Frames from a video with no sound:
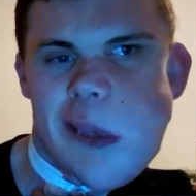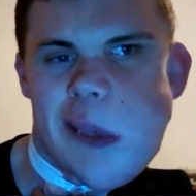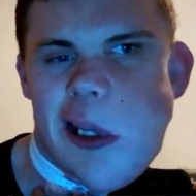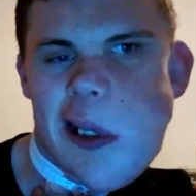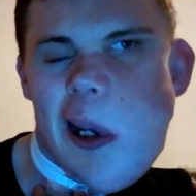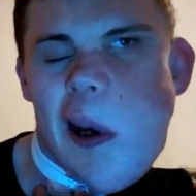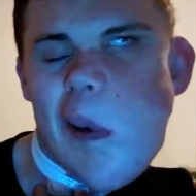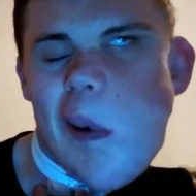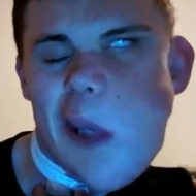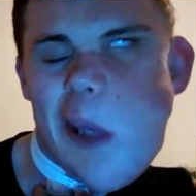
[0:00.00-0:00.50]
But
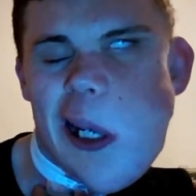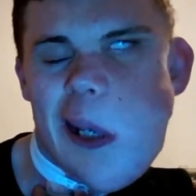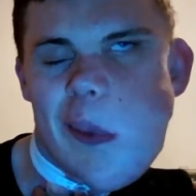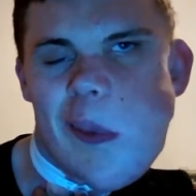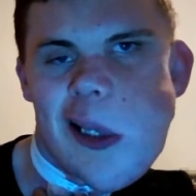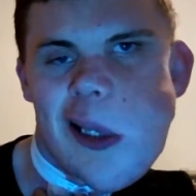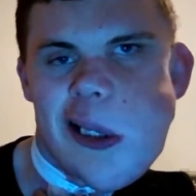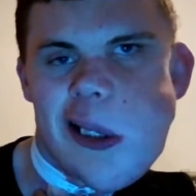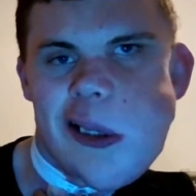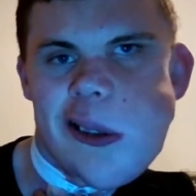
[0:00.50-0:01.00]
all that
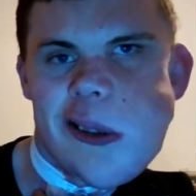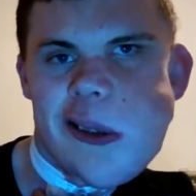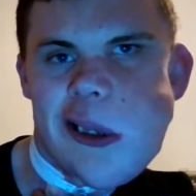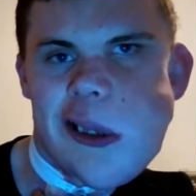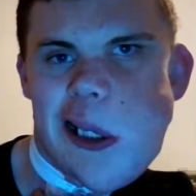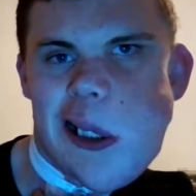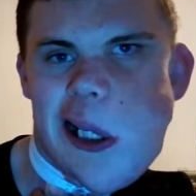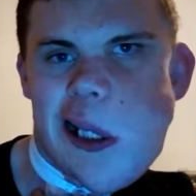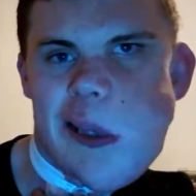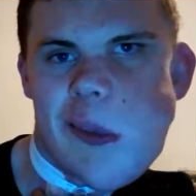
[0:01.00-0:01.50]
was
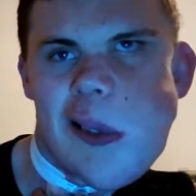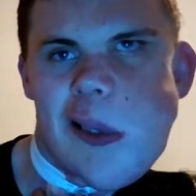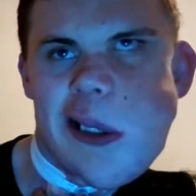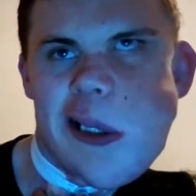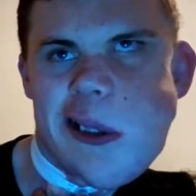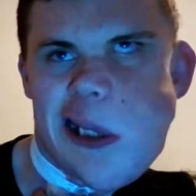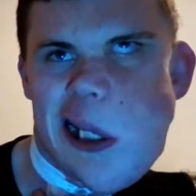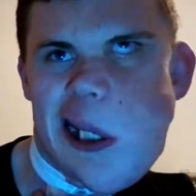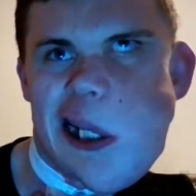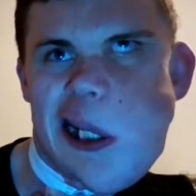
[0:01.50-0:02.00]

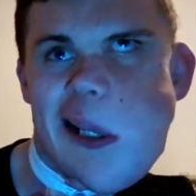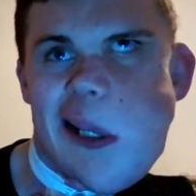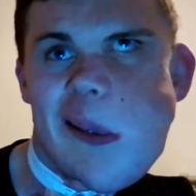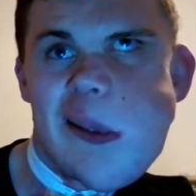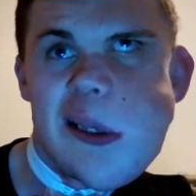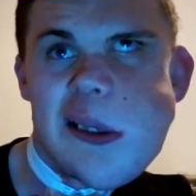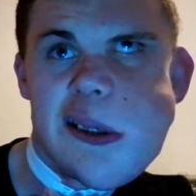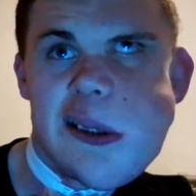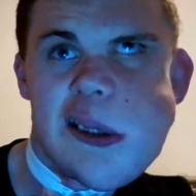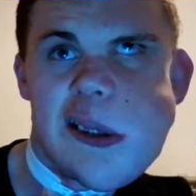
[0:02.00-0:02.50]

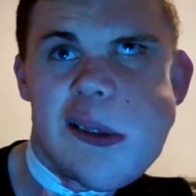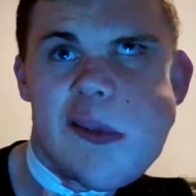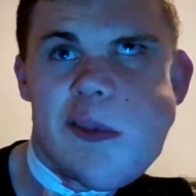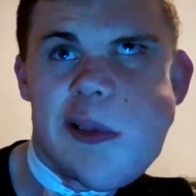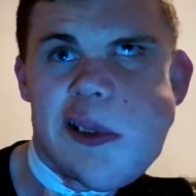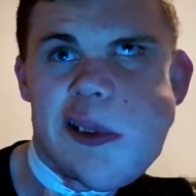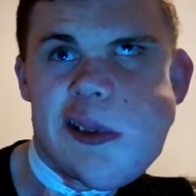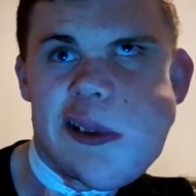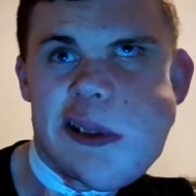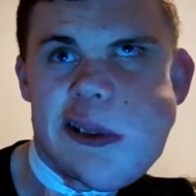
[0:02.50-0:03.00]
after
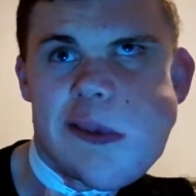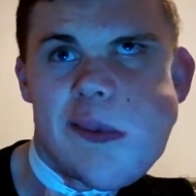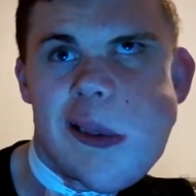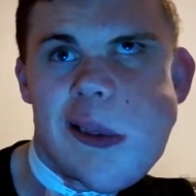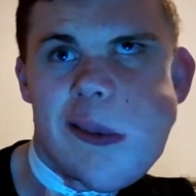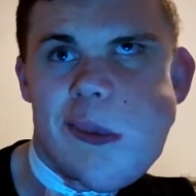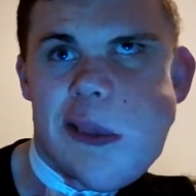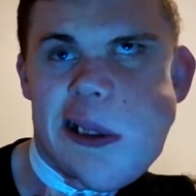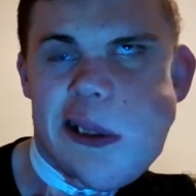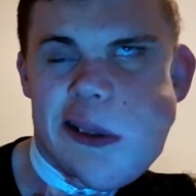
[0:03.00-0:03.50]
the scene
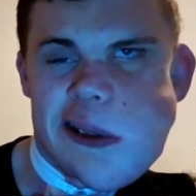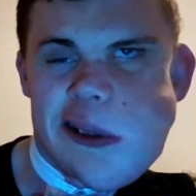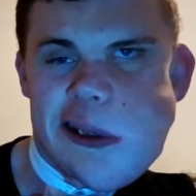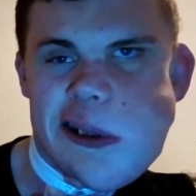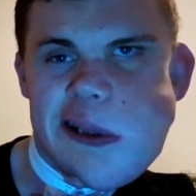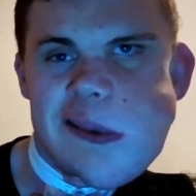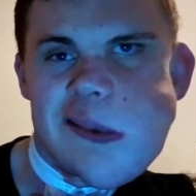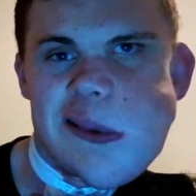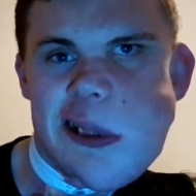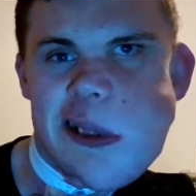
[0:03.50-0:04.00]
where
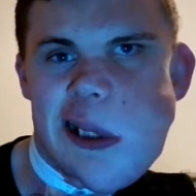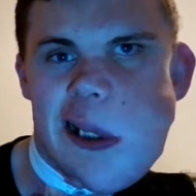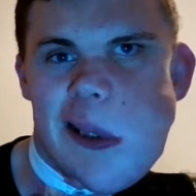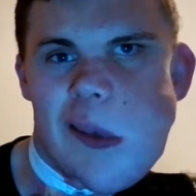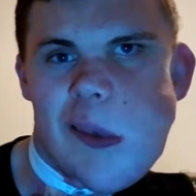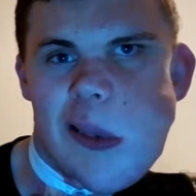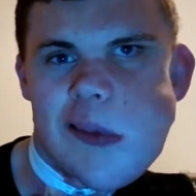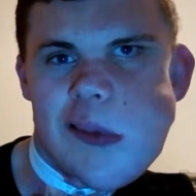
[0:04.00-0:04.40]
Mysterio